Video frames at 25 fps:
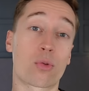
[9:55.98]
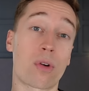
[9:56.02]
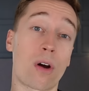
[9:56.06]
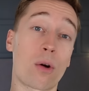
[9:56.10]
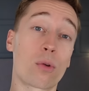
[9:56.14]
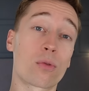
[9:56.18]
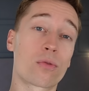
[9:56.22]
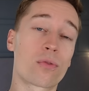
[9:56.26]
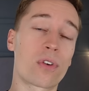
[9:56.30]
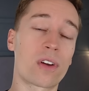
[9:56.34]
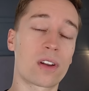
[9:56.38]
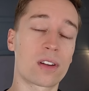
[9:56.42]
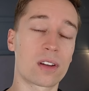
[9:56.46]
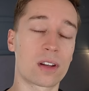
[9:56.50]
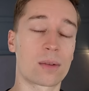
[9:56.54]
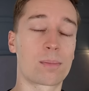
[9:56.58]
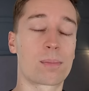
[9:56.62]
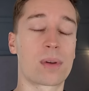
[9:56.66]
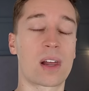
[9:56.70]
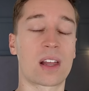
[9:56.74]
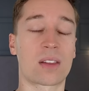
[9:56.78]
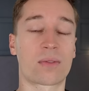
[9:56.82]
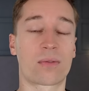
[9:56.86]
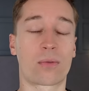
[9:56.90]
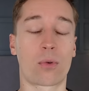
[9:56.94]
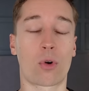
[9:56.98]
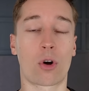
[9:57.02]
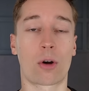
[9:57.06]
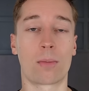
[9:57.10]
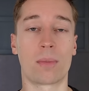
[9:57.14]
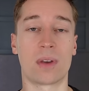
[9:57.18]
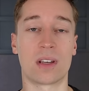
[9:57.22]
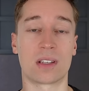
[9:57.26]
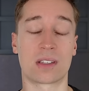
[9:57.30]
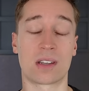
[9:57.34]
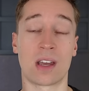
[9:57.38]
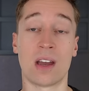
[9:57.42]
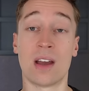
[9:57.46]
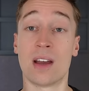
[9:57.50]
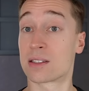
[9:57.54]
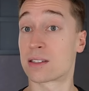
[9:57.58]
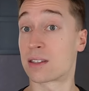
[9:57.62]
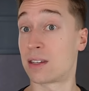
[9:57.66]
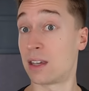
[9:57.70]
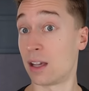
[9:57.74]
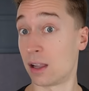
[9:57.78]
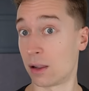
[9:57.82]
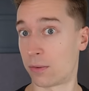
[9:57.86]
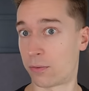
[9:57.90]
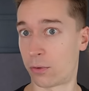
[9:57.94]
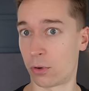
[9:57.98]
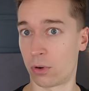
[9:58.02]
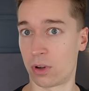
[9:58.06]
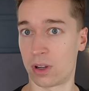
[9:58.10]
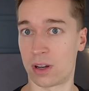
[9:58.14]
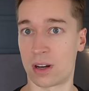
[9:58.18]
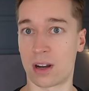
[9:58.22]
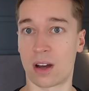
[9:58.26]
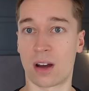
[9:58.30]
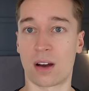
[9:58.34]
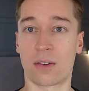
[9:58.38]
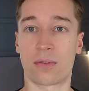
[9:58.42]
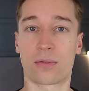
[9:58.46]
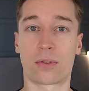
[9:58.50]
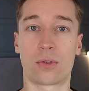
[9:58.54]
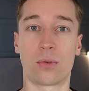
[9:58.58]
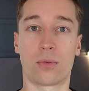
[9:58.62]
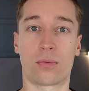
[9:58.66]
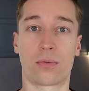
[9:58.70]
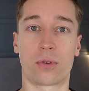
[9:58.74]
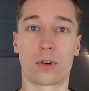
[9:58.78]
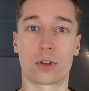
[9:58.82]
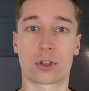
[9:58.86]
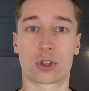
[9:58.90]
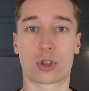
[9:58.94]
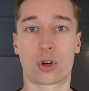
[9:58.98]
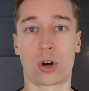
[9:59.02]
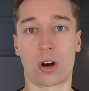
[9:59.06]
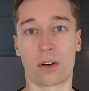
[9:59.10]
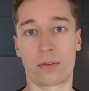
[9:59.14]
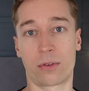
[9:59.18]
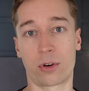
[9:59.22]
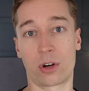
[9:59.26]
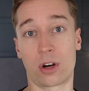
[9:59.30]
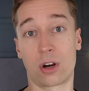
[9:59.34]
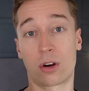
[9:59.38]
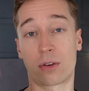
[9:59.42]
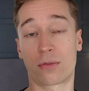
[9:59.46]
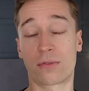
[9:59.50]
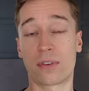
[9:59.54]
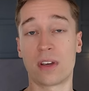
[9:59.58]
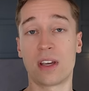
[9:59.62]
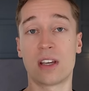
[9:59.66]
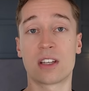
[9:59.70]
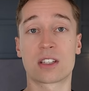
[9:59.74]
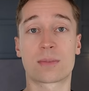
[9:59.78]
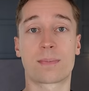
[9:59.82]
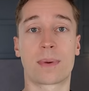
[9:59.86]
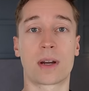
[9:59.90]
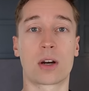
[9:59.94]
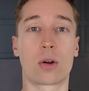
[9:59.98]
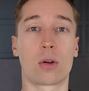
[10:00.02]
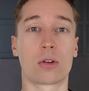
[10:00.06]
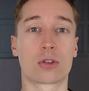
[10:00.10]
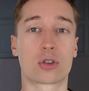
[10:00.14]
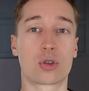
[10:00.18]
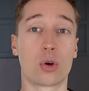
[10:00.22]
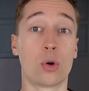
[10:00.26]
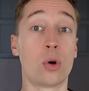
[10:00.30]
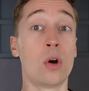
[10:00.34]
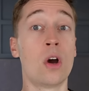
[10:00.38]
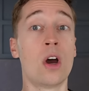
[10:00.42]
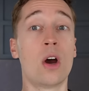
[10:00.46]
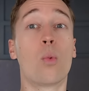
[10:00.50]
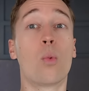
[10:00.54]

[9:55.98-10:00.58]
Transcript: crowdfunding platform is skillful enough to first cover their fees, but also